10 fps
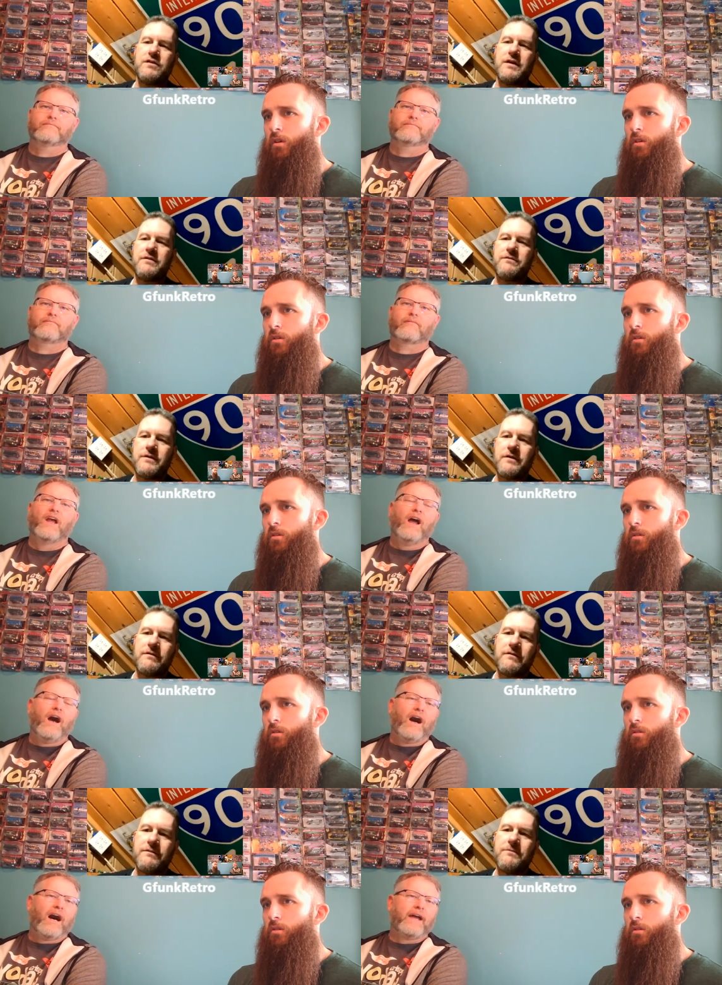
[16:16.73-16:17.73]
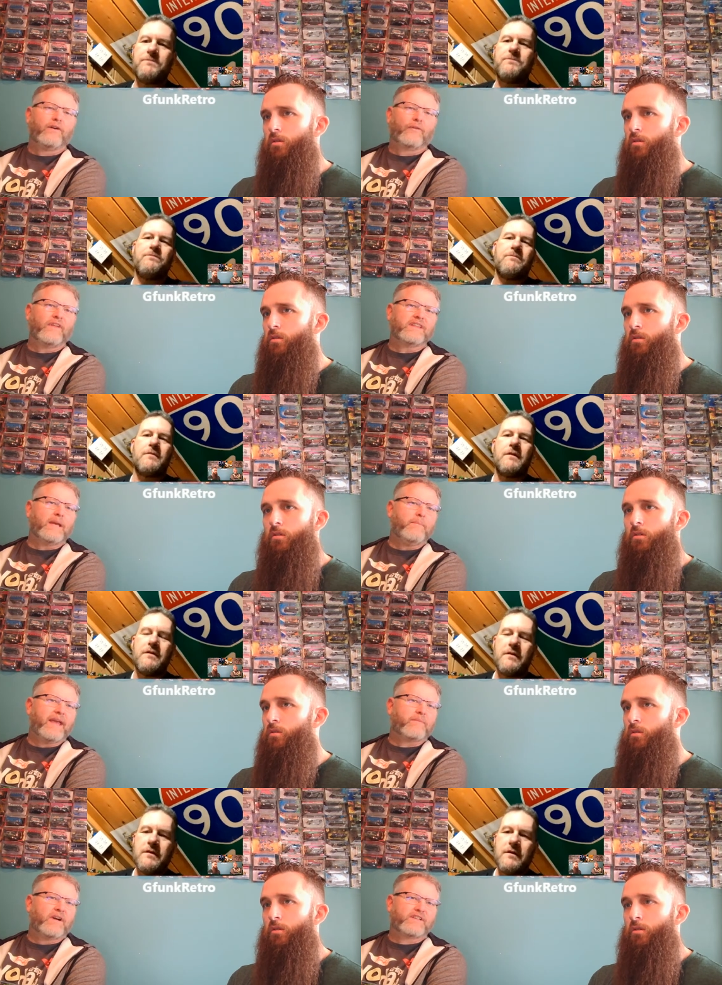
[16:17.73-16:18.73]
Speaker 1: you get them for. I don't think they
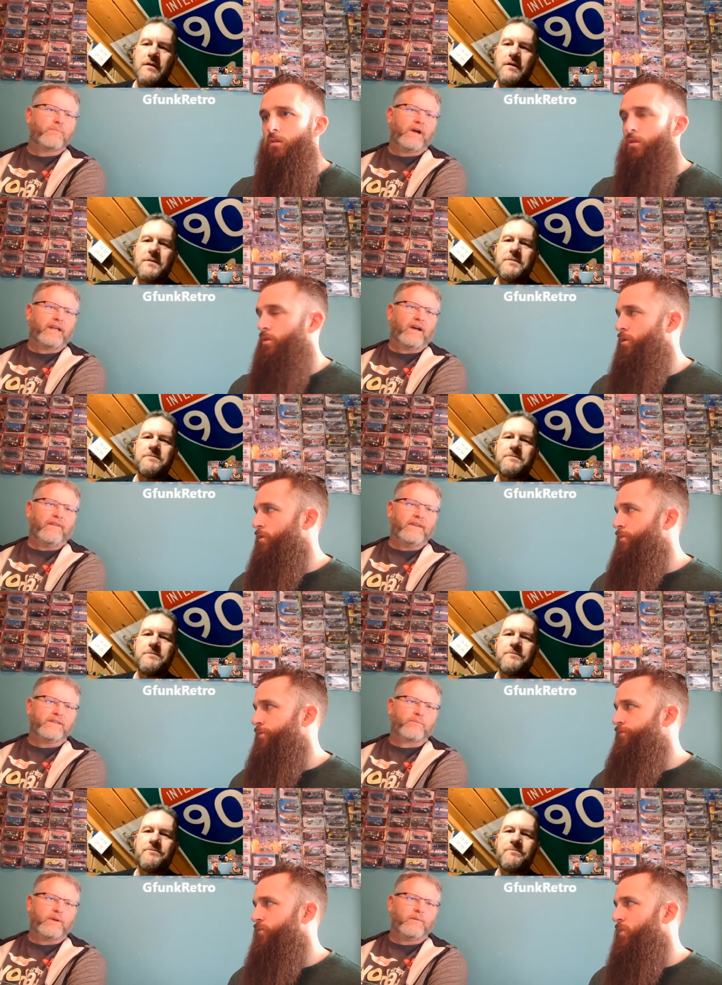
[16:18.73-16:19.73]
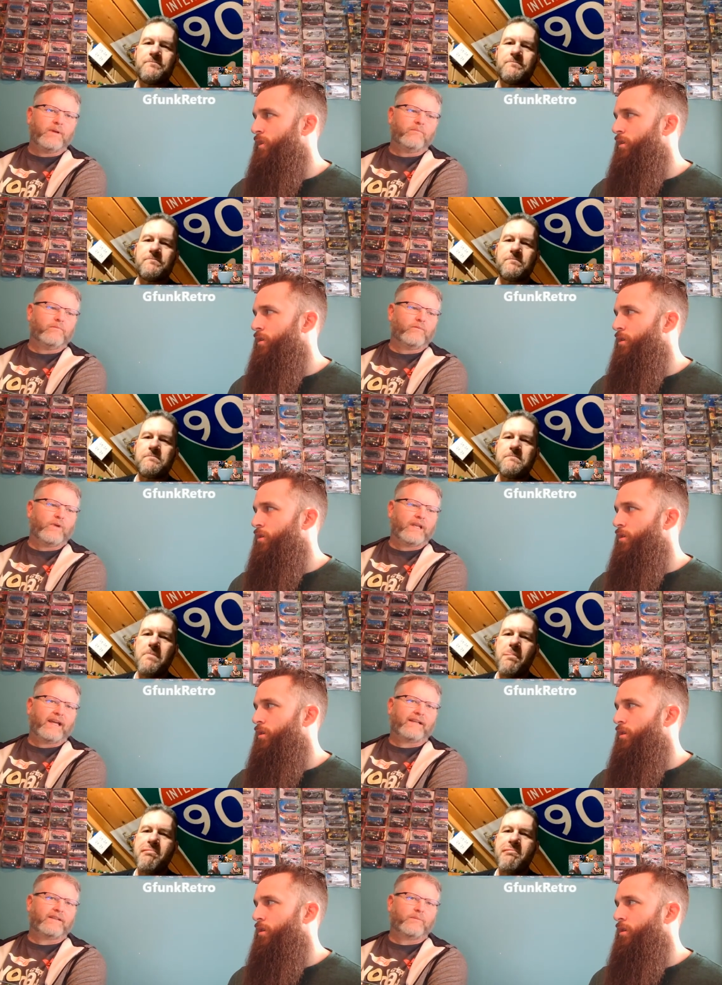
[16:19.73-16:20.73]
make much money on these premium
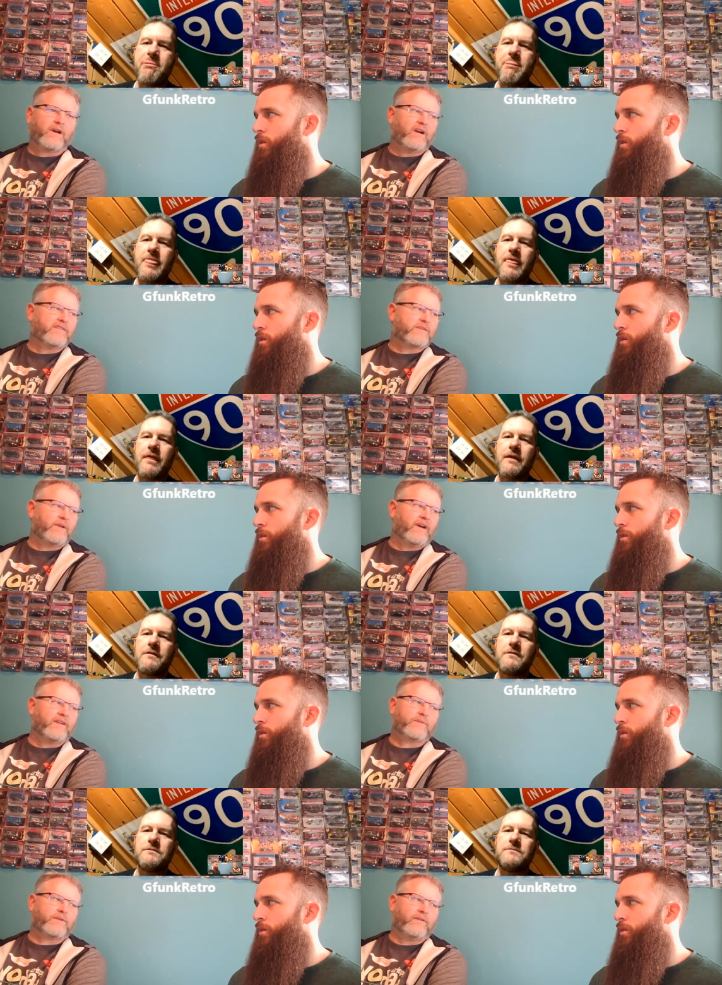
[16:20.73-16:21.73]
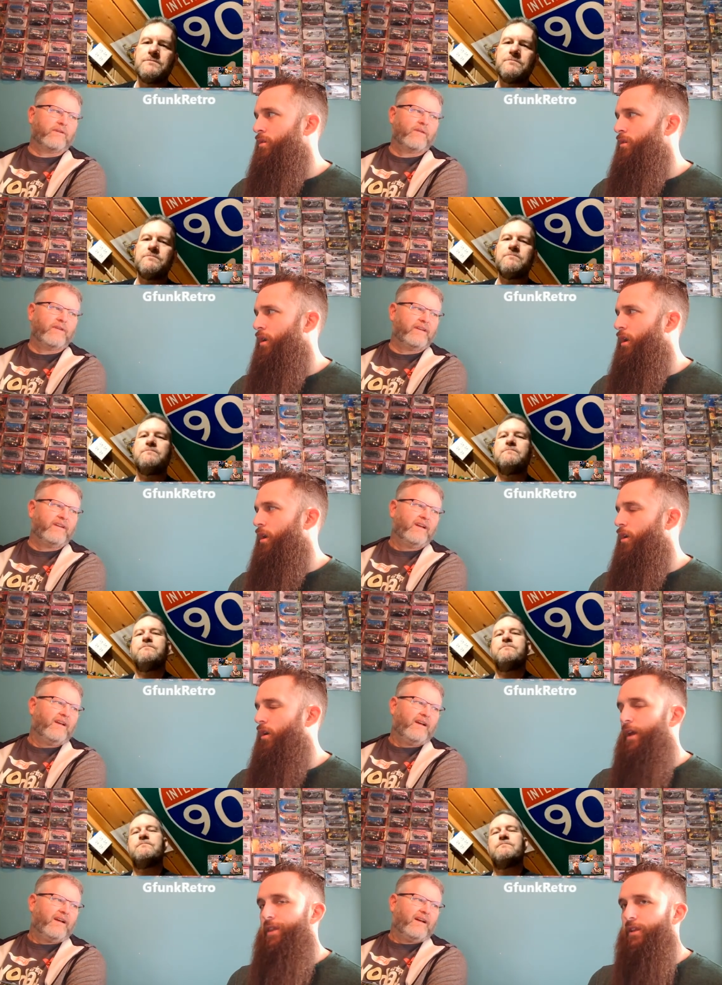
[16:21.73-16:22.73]
Redline Club cars. To be honest with you, I mean.
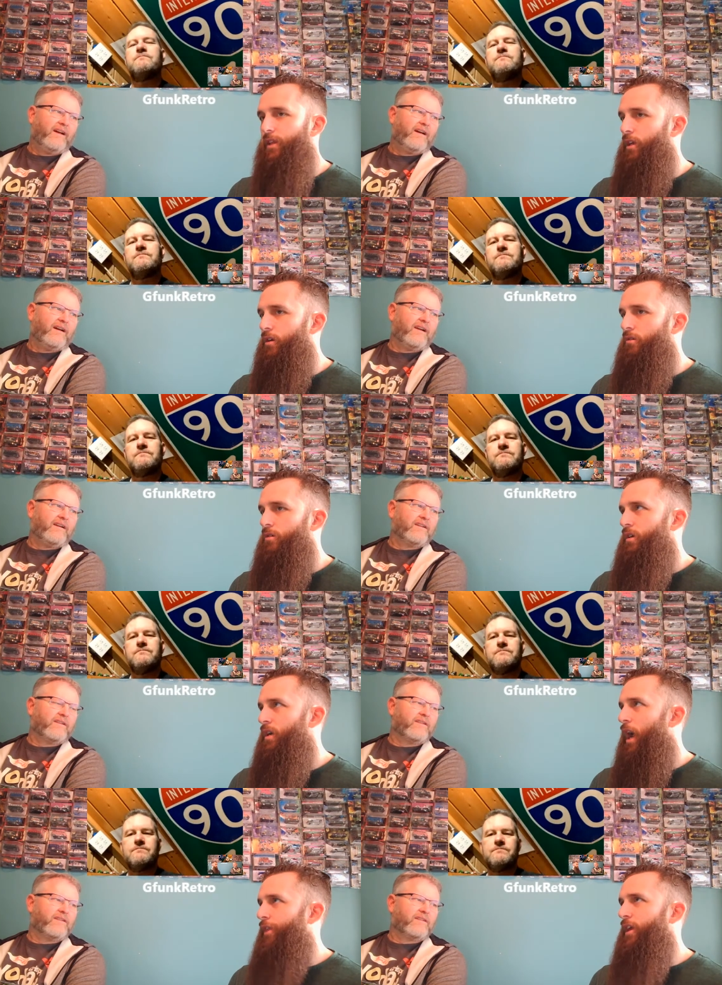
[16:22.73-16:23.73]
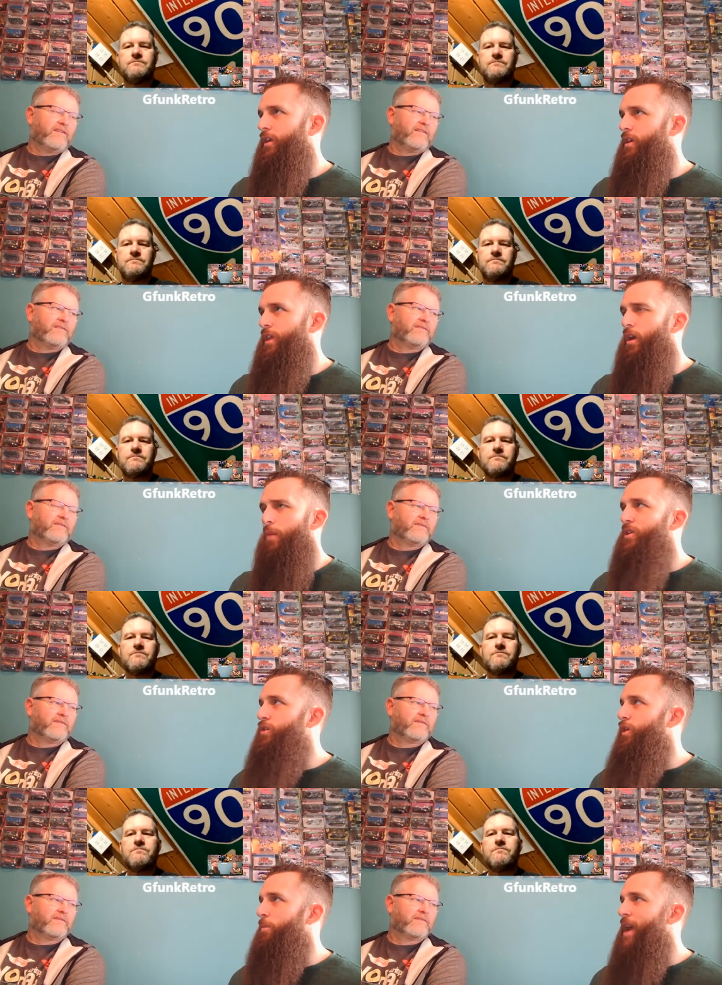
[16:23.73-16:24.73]
Oh,
Speaker 2: I think they do. I think that I mean,
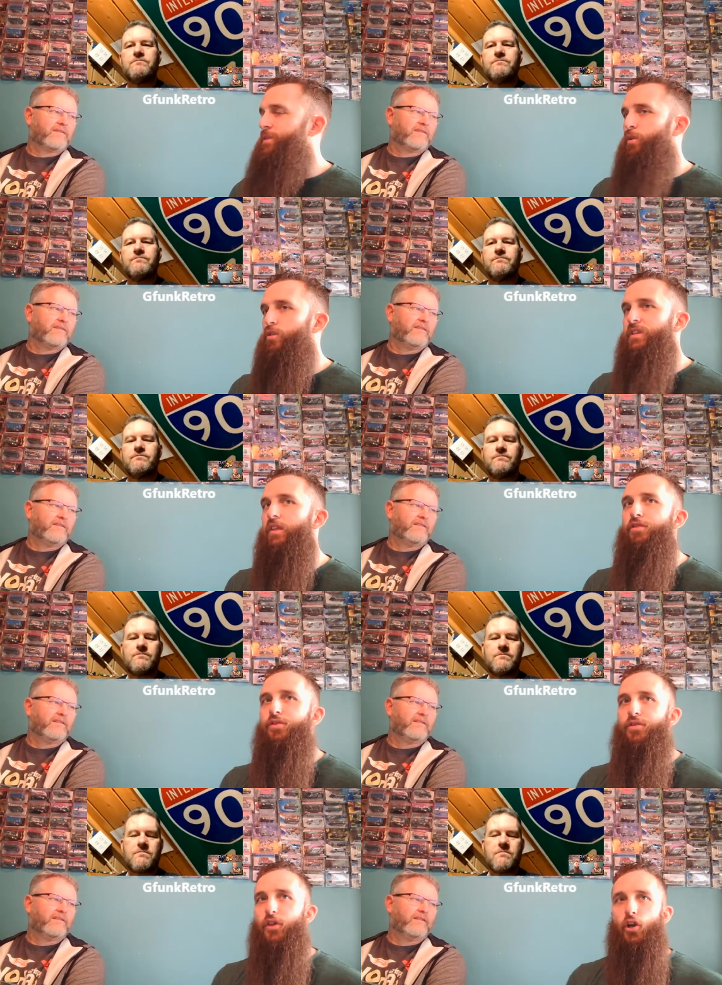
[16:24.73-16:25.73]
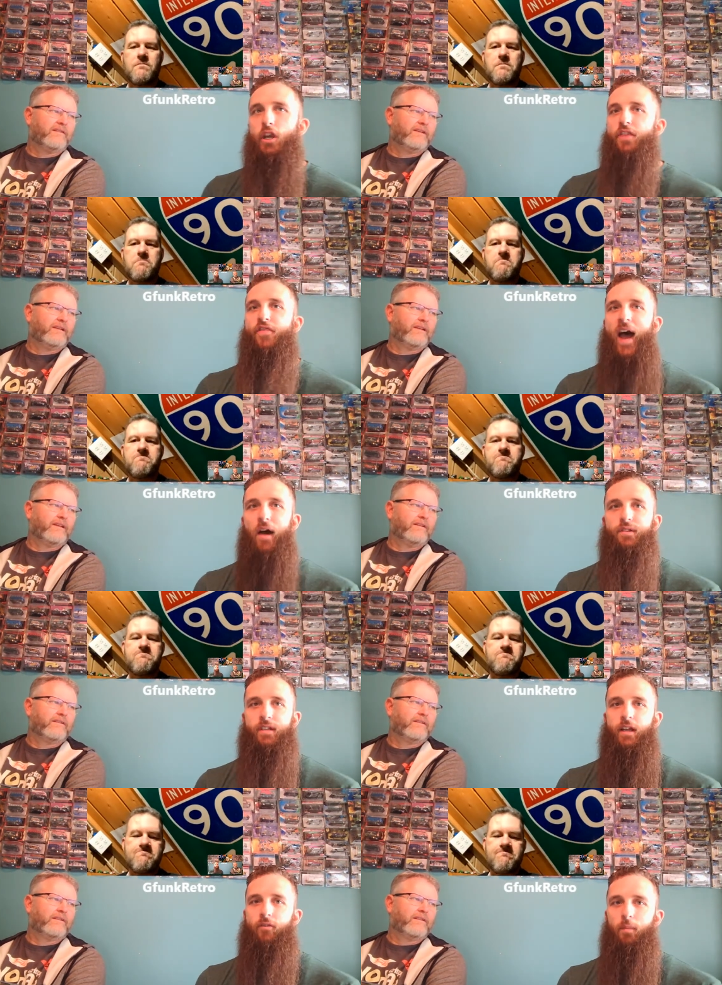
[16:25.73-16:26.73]
dude, they're mass producing thirty
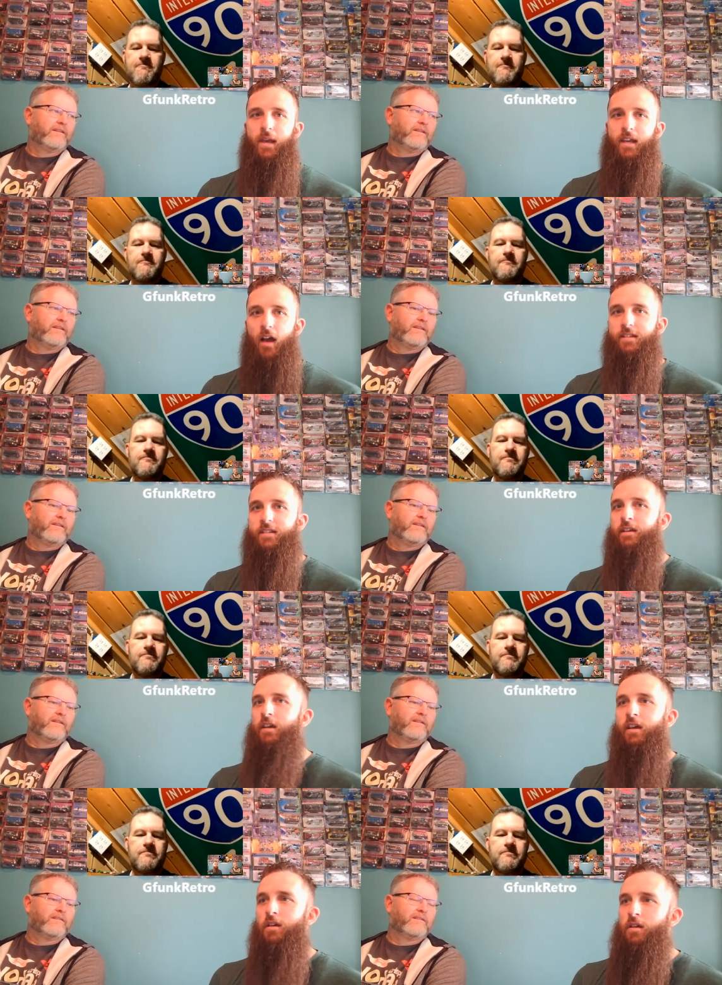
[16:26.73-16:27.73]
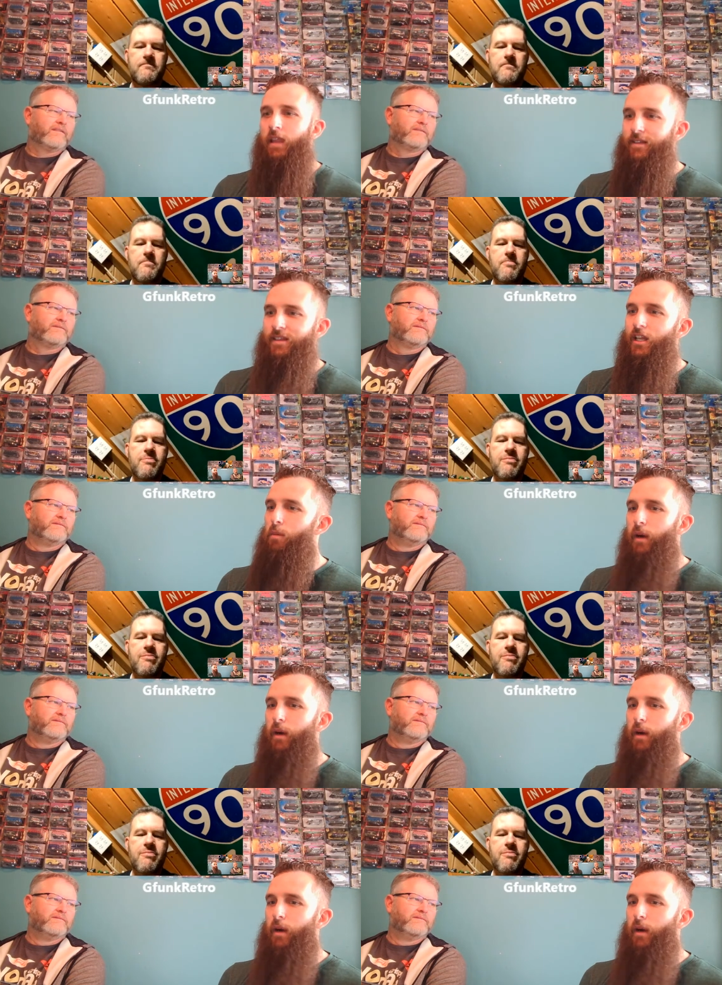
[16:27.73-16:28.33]
thousand of them. It costs less than a